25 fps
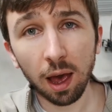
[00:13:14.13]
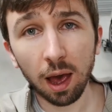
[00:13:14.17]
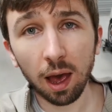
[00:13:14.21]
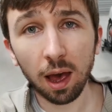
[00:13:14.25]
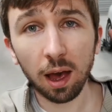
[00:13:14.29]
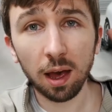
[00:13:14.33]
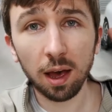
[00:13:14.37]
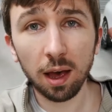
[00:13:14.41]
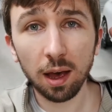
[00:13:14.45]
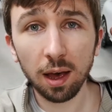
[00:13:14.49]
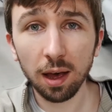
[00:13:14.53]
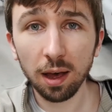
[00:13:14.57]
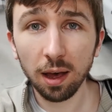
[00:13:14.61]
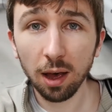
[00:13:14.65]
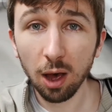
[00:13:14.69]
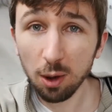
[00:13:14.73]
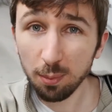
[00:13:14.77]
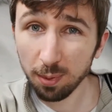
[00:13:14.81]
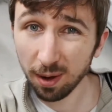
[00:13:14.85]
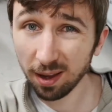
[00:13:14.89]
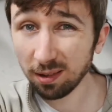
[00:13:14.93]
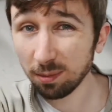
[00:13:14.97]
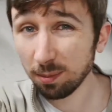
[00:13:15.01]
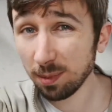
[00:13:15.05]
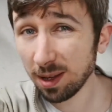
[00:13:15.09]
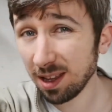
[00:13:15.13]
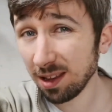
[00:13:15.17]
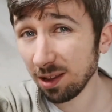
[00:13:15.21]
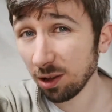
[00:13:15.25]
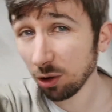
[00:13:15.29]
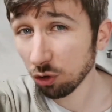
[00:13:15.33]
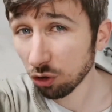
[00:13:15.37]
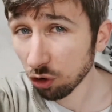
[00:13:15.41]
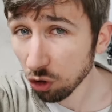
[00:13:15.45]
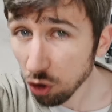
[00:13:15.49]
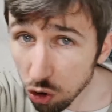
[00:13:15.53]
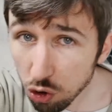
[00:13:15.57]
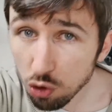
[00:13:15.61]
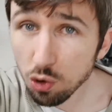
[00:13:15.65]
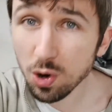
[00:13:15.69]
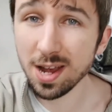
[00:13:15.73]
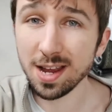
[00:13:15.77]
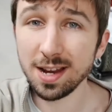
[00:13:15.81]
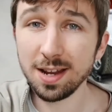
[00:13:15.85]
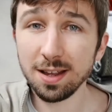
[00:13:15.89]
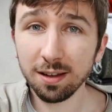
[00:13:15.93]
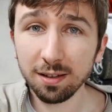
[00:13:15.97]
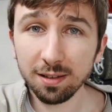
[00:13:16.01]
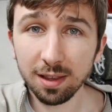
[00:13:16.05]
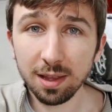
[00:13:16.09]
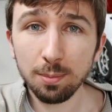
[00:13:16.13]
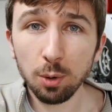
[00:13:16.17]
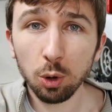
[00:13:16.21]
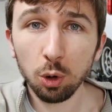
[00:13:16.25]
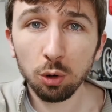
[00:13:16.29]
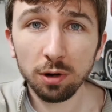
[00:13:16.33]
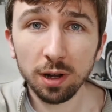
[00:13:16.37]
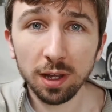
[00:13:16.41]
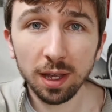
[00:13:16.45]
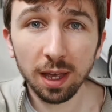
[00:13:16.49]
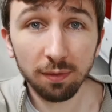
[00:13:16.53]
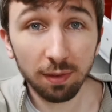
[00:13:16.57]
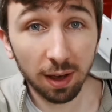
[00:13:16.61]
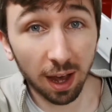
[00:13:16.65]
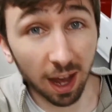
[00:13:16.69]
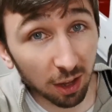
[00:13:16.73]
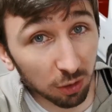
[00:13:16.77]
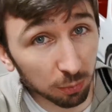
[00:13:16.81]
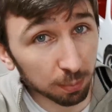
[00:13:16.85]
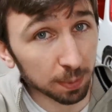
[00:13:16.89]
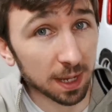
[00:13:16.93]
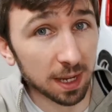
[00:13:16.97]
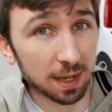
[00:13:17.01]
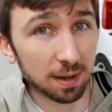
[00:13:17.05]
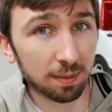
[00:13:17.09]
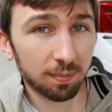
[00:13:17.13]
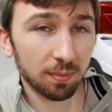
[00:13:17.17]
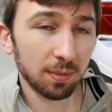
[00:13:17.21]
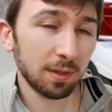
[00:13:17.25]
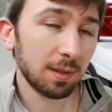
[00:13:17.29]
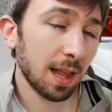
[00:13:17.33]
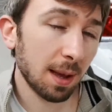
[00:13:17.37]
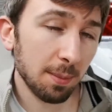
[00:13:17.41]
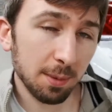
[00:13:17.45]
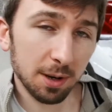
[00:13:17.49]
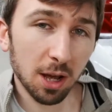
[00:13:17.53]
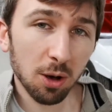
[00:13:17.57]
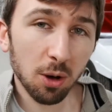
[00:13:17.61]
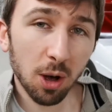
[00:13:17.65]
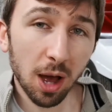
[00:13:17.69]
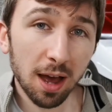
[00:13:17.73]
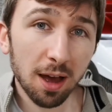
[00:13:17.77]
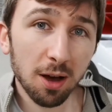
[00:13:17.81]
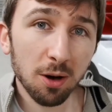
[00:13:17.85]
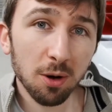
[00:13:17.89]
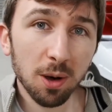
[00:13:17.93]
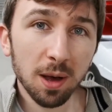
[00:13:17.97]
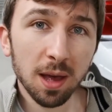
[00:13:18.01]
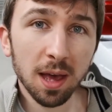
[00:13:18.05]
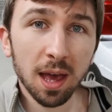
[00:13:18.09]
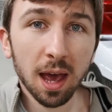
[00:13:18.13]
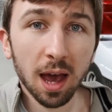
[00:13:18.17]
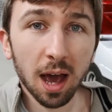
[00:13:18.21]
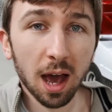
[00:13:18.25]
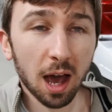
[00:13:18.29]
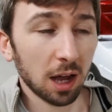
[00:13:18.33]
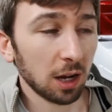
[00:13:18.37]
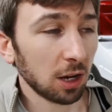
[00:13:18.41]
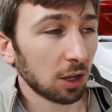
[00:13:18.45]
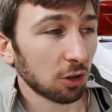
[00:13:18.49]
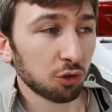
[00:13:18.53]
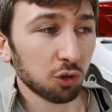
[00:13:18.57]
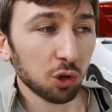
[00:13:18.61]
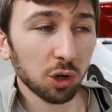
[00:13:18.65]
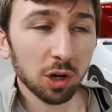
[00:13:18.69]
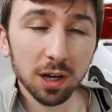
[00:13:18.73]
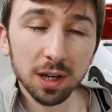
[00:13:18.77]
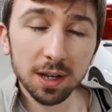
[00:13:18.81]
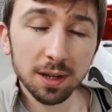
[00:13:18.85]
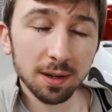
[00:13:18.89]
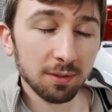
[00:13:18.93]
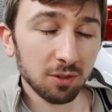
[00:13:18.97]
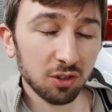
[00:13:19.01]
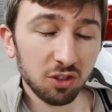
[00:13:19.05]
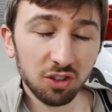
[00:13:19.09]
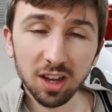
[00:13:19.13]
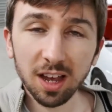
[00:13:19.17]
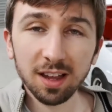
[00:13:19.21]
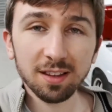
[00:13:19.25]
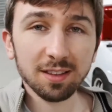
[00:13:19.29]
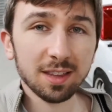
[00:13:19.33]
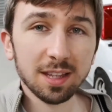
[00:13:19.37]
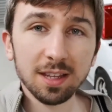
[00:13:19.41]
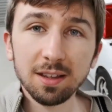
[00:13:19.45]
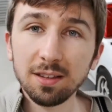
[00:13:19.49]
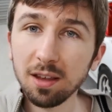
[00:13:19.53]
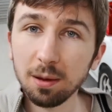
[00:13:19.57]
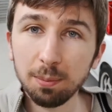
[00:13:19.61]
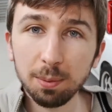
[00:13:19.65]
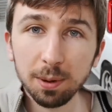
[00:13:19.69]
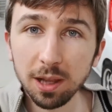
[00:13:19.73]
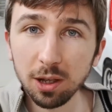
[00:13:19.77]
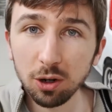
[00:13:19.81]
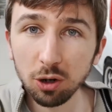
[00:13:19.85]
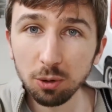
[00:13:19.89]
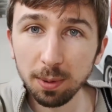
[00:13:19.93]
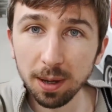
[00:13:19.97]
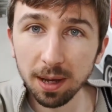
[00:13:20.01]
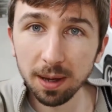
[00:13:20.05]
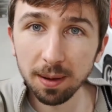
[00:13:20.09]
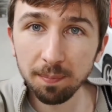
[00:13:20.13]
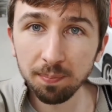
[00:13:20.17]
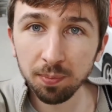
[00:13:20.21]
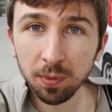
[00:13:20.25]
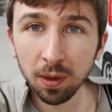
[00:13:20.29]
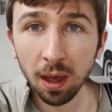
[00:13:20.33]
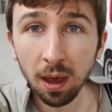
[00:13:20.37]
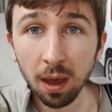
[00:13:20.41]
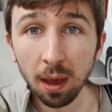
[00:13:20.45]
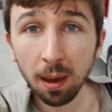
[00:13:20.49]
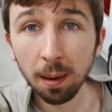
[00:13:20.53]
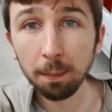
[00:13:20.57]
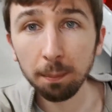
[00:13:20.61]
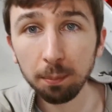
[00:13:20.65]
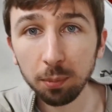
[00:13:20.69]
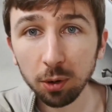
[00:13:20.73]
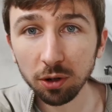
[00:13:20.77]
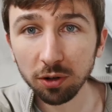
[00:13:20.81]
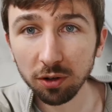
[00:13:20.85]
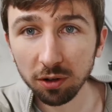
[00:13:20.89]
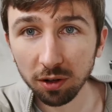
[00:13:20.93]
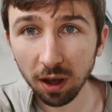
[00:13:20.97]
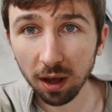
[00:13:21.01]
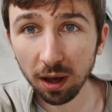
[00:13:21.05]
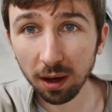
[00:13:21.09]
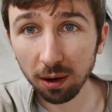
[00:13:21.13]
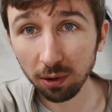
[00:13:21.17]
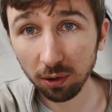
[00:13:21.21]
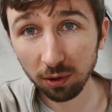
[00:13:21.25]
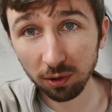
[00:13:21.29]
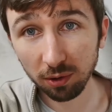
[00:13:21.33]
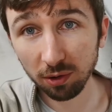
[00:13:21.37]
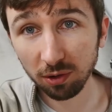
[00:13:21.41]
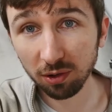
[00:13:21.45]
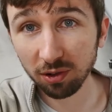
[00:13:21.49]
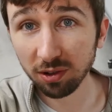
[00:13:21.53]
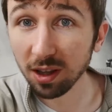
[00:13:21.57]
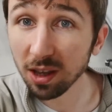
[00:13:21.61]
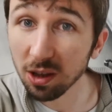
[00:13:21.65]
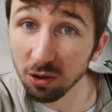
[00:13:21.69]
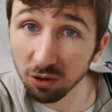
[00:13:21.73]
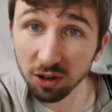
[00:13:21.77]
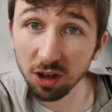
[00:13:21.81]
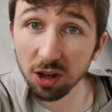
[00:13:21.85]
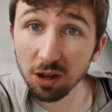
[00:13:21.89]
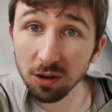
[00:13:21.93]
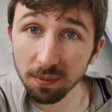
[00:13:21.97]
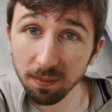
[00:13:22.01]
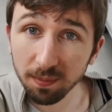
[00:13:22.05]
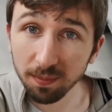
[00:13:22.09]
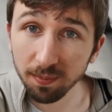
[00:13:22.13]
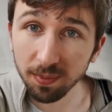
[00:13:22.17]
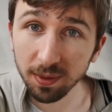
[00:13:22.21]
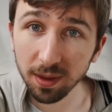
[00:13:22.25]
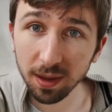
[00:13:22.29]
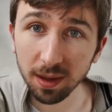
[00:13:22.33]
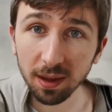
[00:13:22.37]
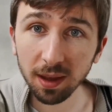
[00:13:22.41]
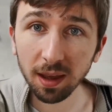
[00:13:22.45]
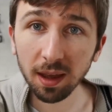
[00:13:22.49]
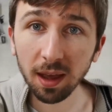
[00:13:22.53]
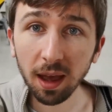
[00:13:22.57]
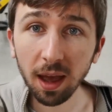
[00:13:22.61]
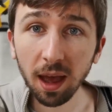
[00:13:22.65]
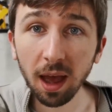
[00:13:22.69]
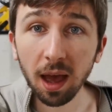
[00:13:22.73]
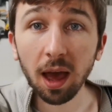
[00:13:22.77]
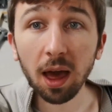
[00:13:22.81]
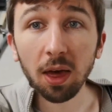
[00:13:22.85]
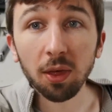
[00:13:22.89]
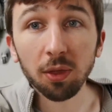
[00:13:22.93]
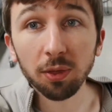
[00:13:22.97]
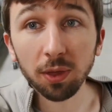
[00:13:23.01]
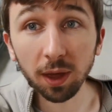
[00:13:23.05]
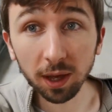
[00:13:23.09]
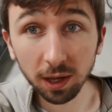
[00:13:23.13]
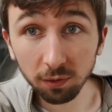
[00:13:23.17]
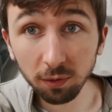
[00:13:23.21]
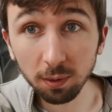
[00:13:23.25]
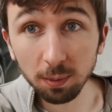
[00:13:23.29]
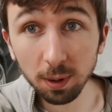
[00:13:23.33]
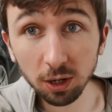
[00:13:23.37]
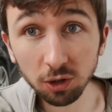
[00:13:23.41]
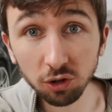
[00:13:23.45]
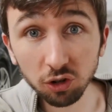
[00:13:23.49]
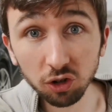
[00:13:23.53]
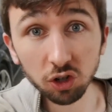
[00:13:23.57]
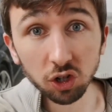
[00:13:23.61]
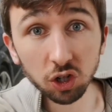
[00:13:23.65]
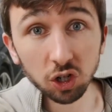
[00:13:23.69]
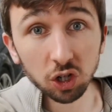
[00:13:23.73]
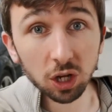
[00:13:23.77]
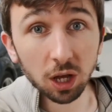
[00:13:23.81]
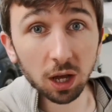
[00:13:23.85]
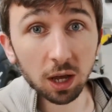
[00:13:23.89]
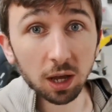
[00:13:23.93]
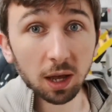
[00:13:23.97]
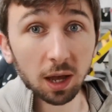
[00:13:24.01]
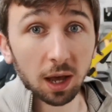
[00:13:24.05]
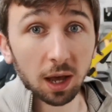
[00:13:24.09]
Hope it hasn't been too hideously boring. If it has been, let me know how, and I'll try and jazz things up a little bit. But see you soon. Thank you very much.